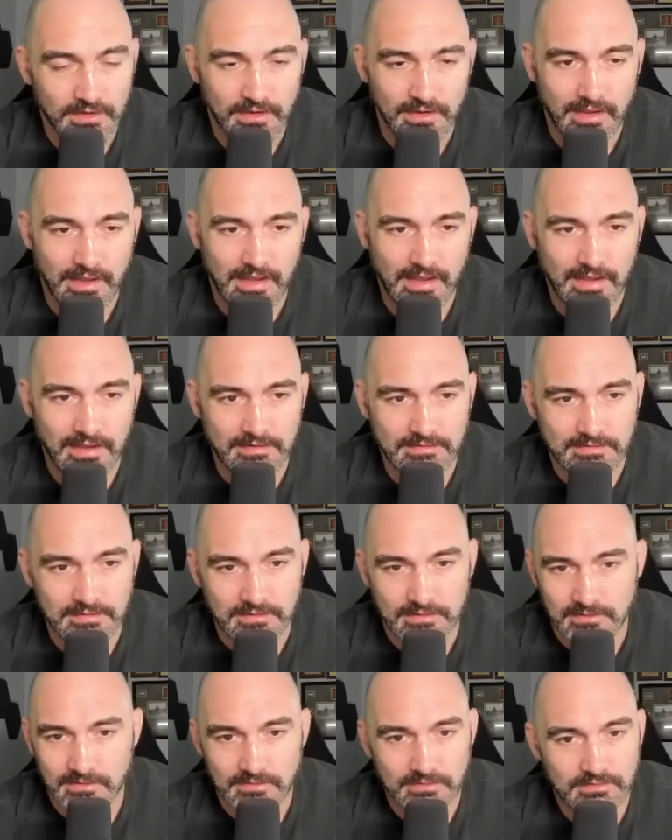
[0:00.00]
And
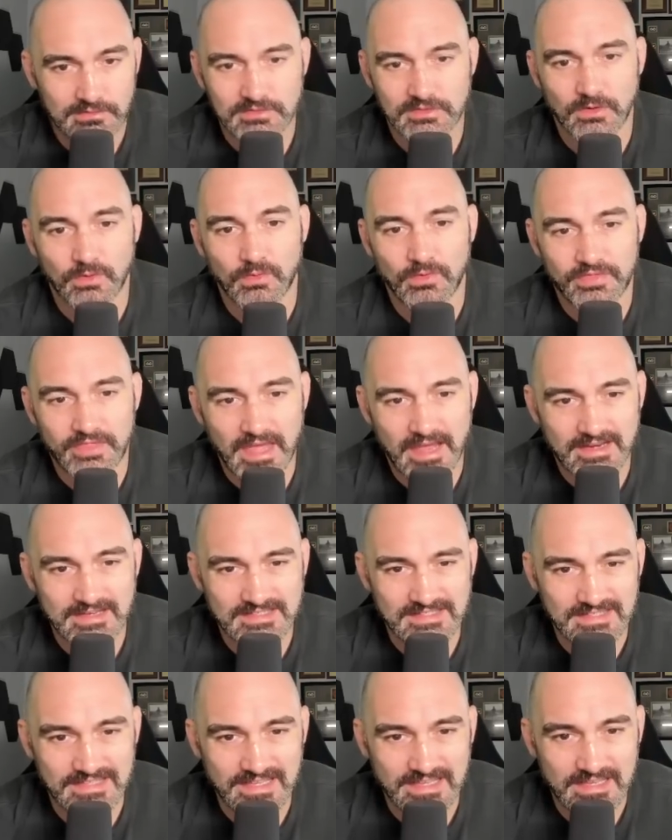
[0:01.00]
so that
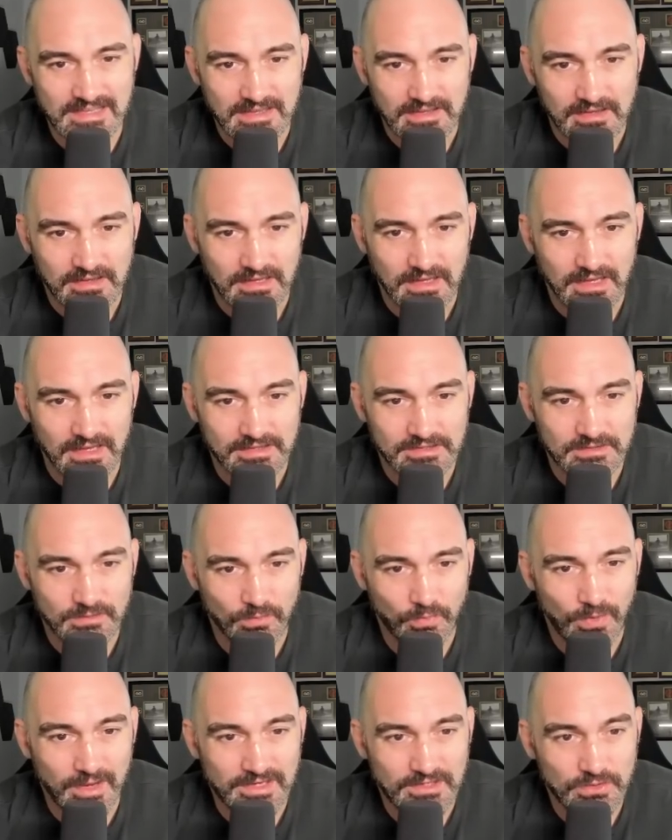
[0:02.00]
is the
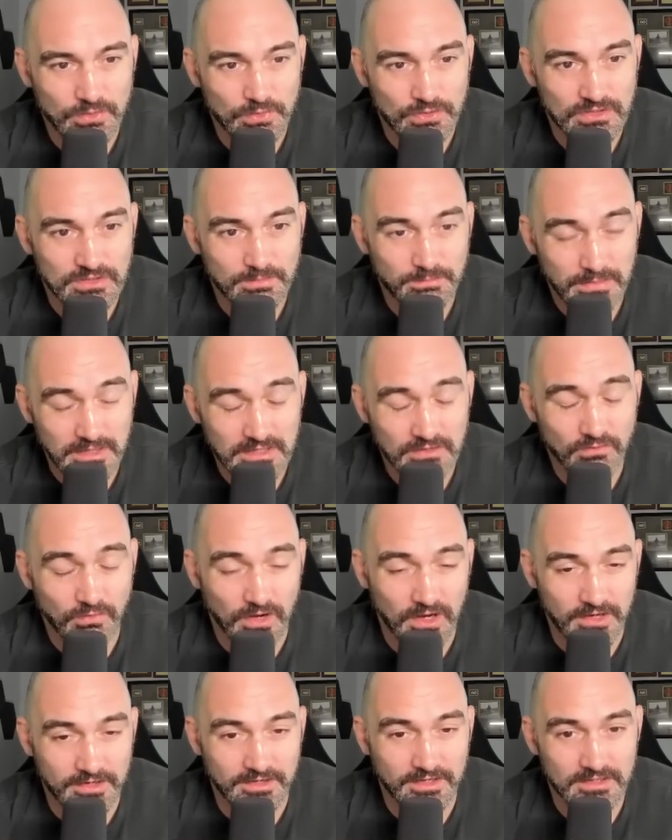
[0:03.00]
way to speed
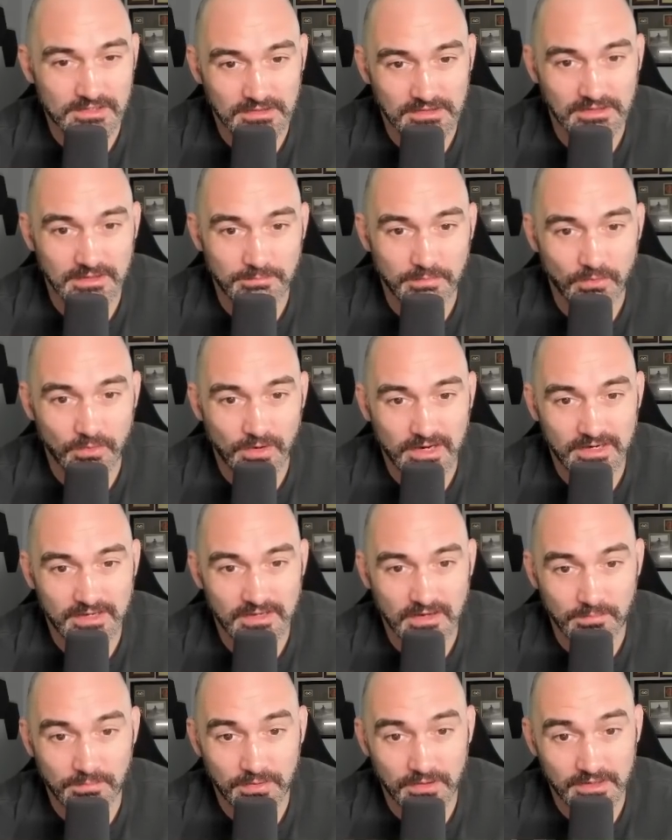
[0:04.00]
run
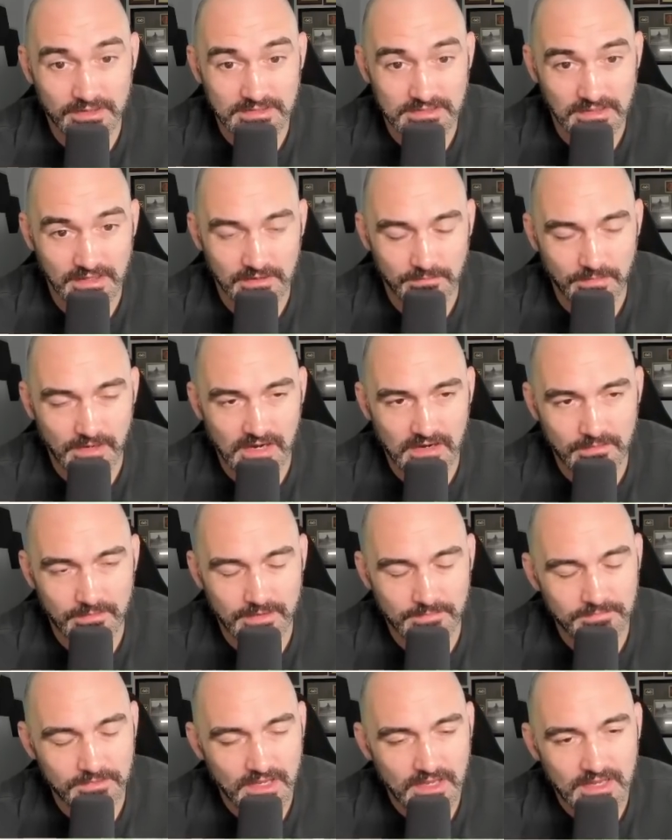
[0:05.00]
liberating a place like
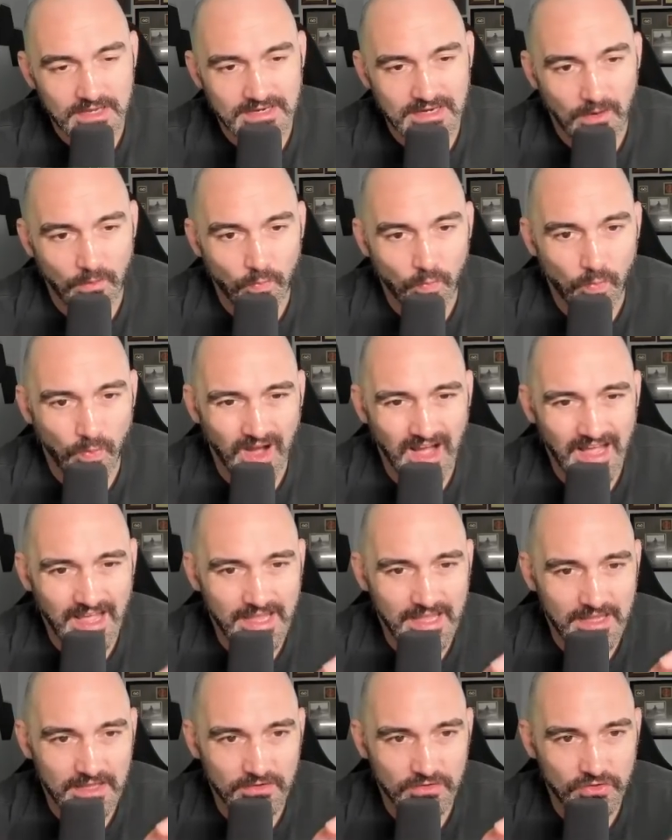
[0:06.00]
Bakhmut. Now,
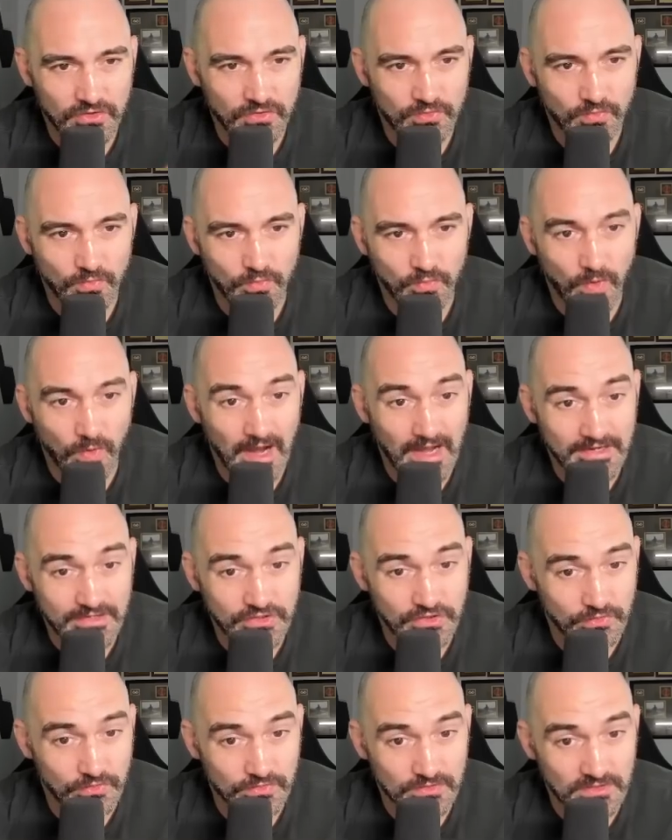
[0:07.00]
why why
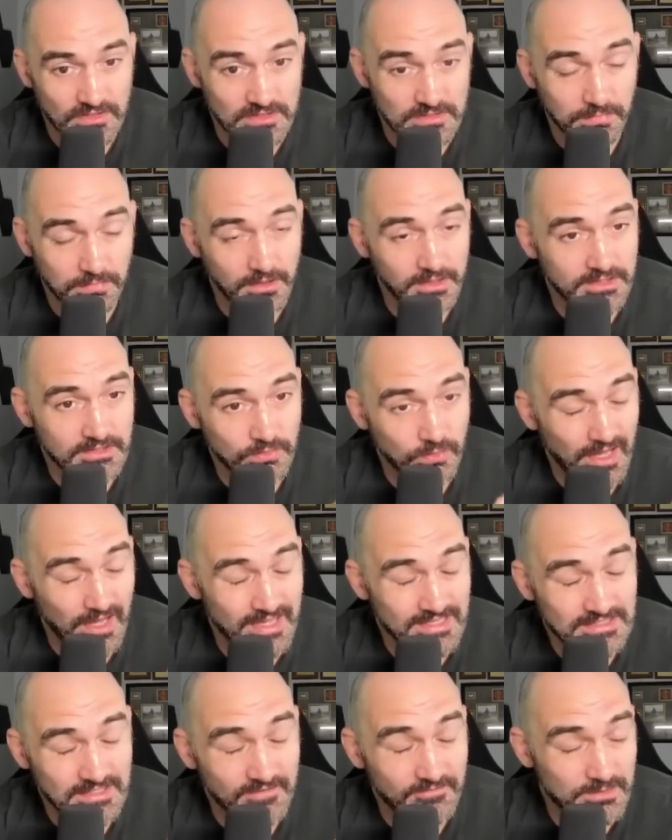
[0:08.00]
choose this place? Well,
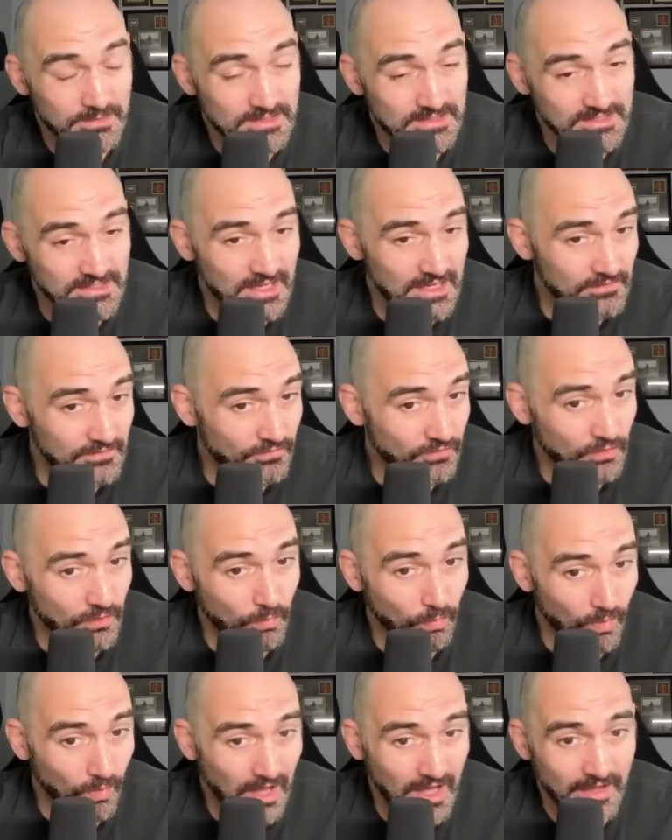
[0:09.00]
as I've been saying for a
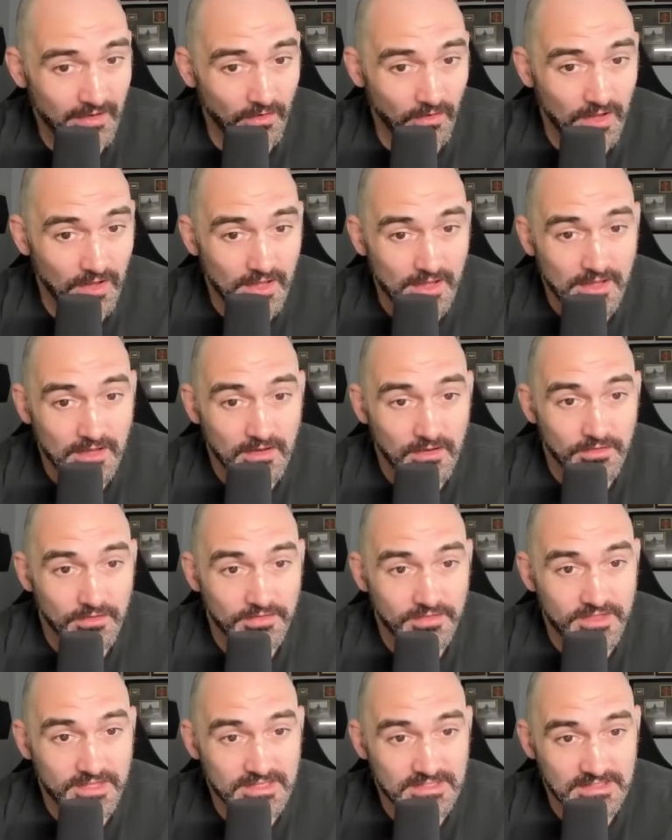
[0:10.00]
while,
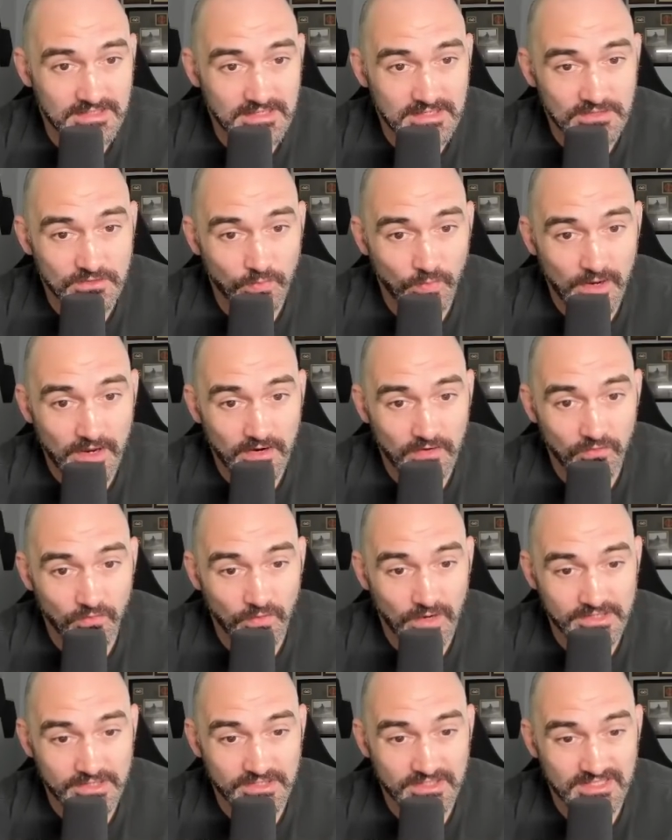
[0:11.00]
this is where
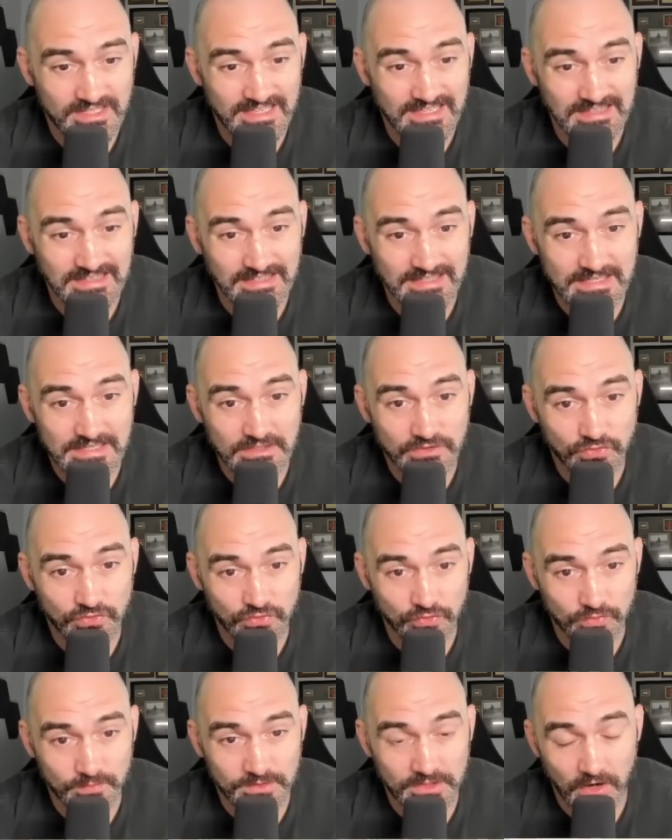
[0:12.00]
Russia's elite
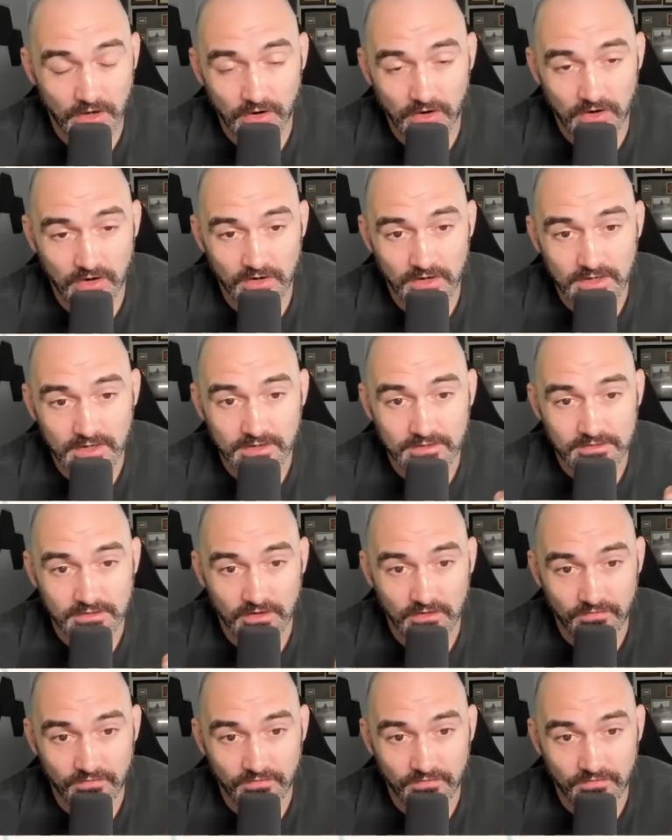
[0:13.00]
troops are. Their